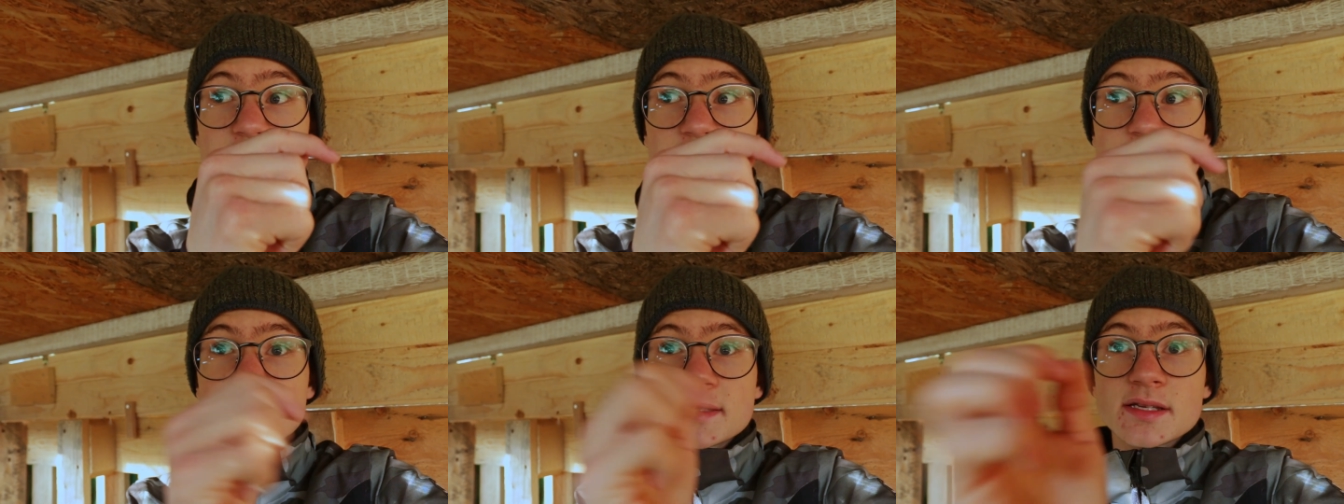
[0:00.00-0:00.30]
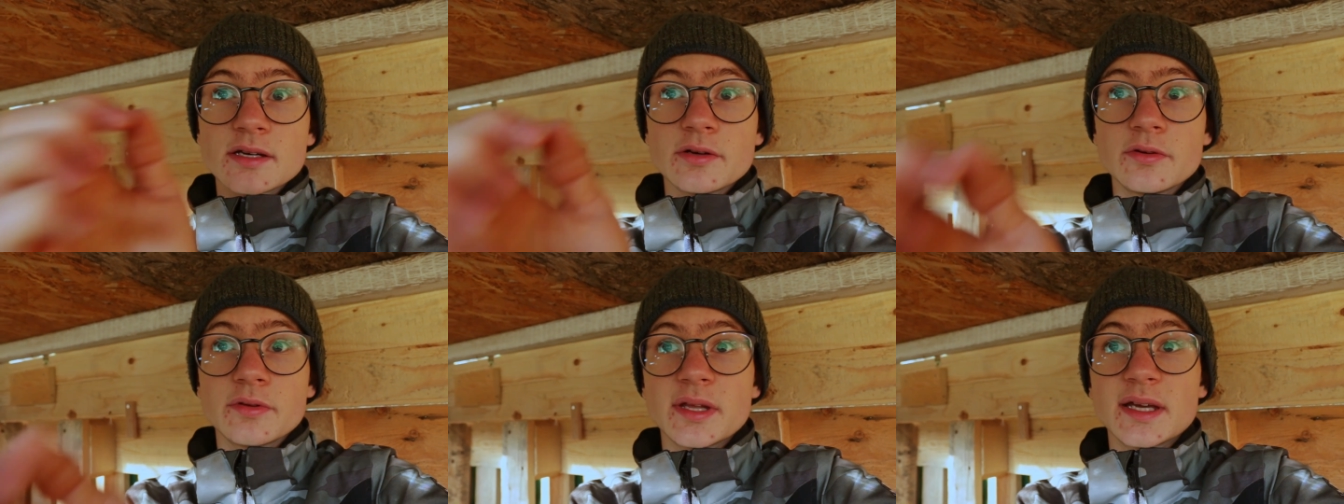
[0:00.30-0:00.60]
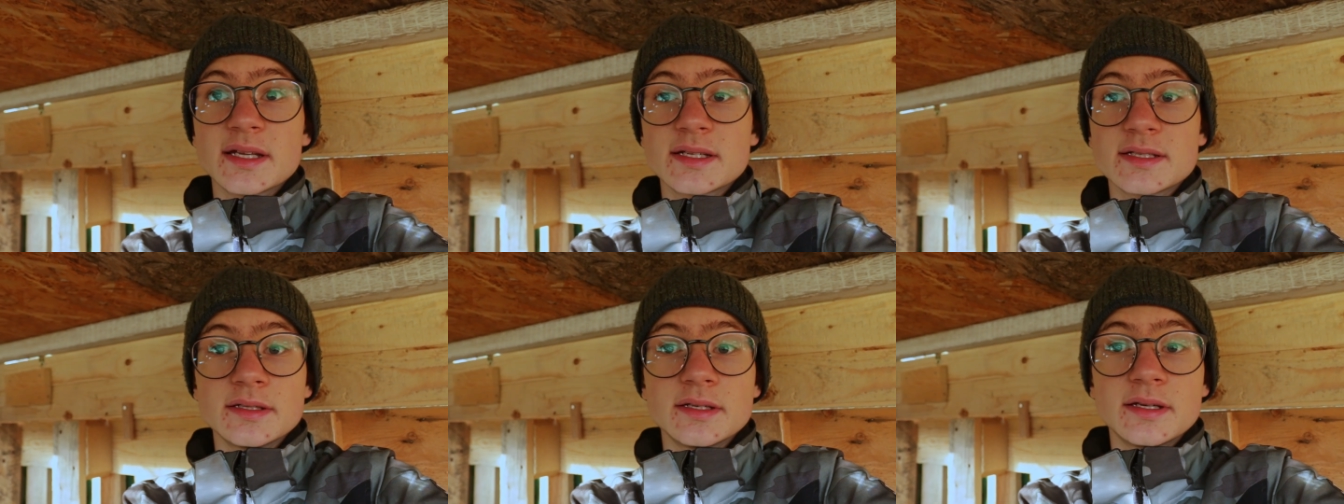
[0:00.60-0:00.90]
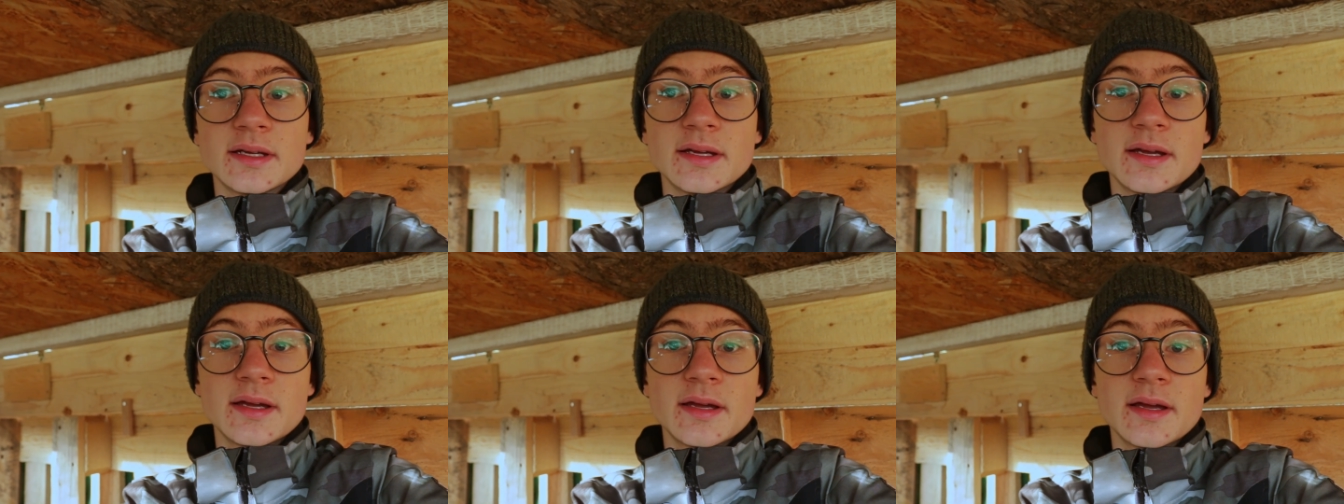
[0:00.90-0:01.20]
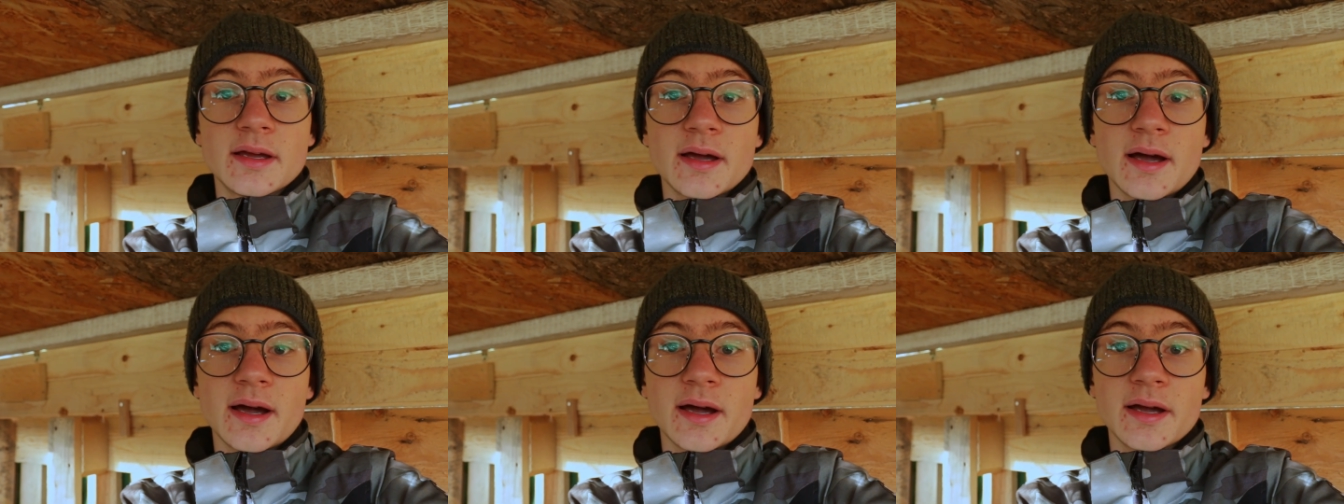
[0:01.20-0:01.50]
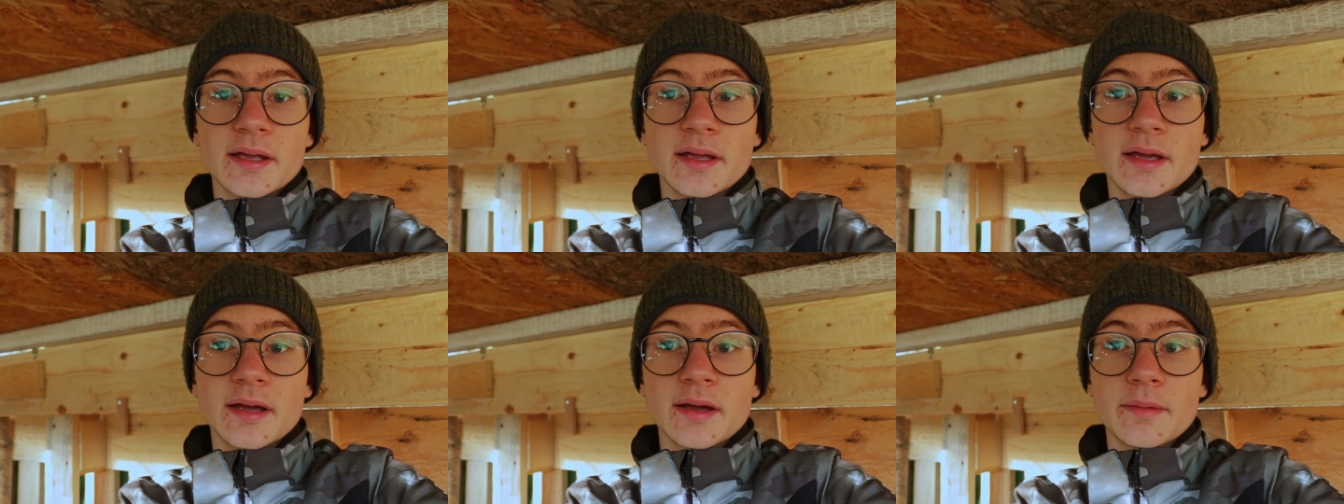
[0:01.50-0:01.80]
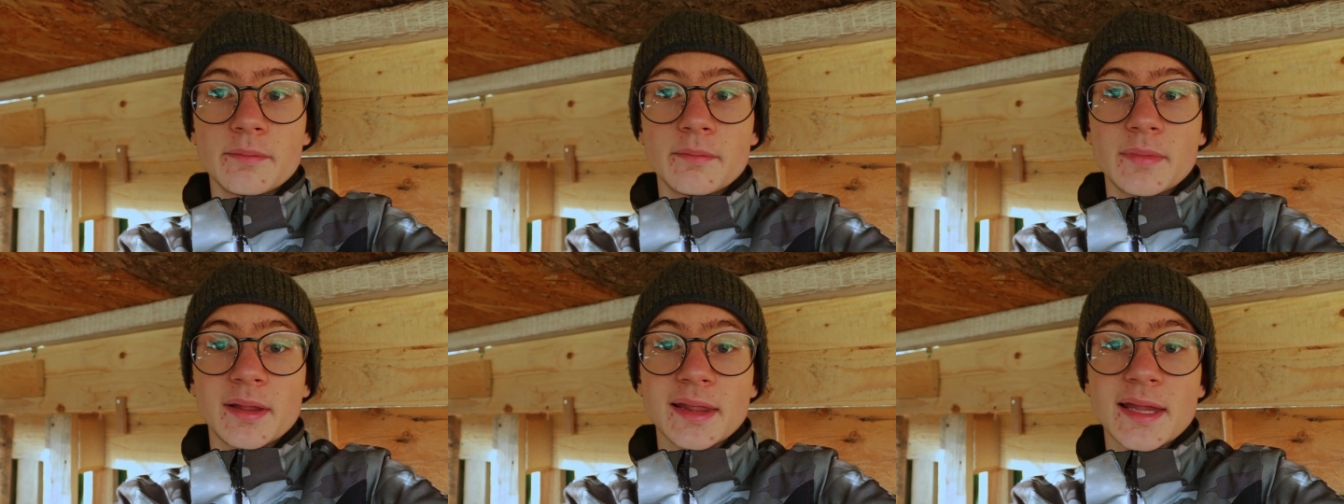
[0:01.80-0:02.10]
so that I
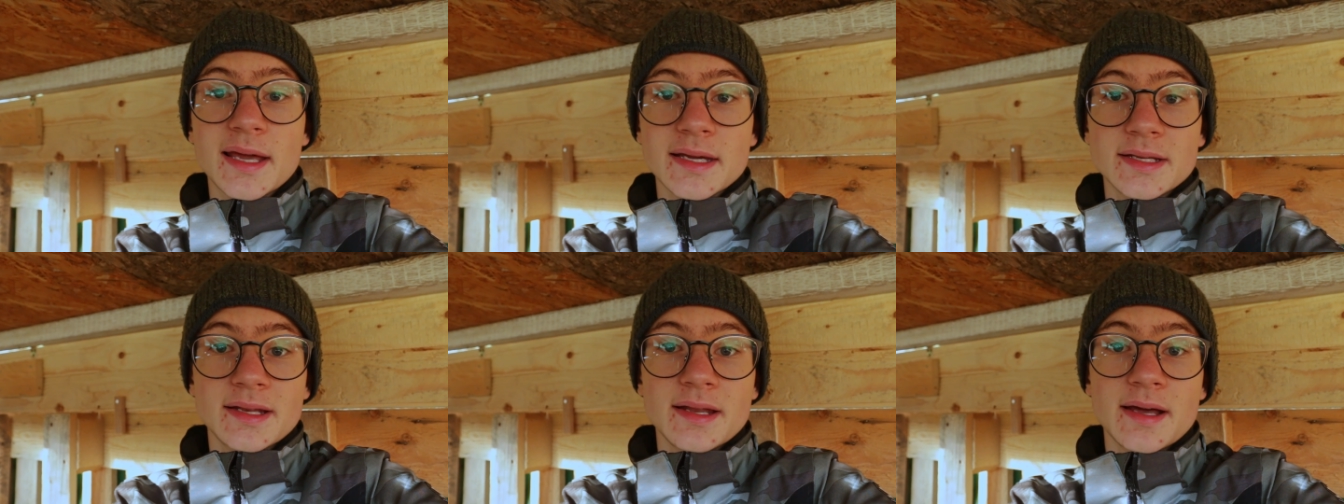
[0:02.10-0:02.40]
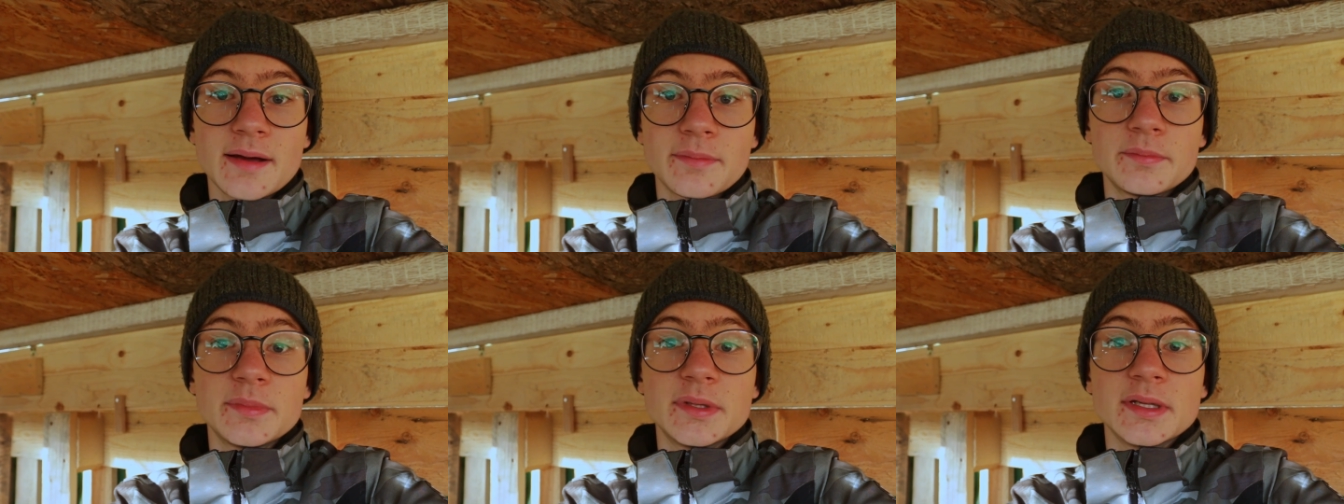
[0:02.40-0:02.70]
lighten up